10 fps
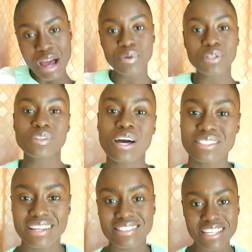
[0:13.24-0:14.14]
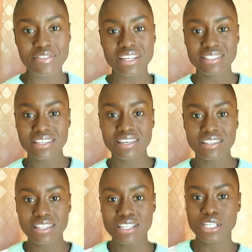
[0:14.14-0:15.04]
Happy
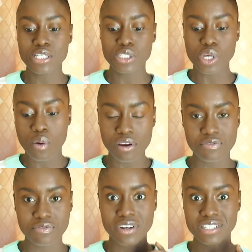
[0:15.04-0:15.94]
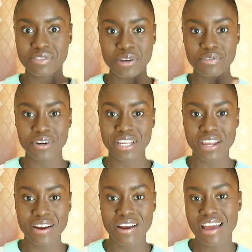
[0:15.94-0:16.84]
2017. This is our first video for the
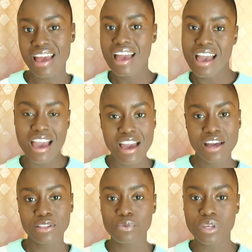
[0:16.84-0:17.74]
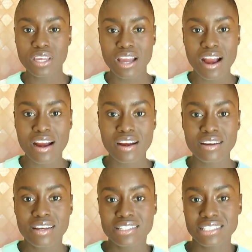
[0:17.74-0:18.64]
year, and we are
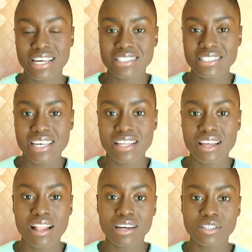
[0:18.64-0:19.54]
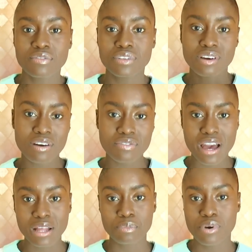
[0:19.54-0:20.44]
sending a lot of love
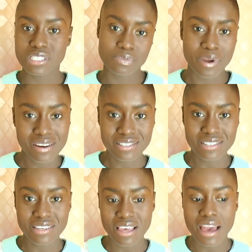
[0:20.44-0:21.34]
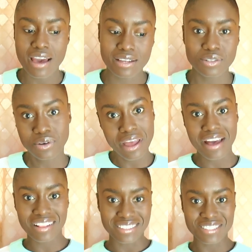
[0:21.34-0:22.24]
and prosperity and good
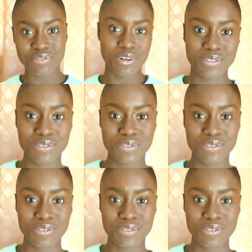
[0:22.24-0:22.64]
health for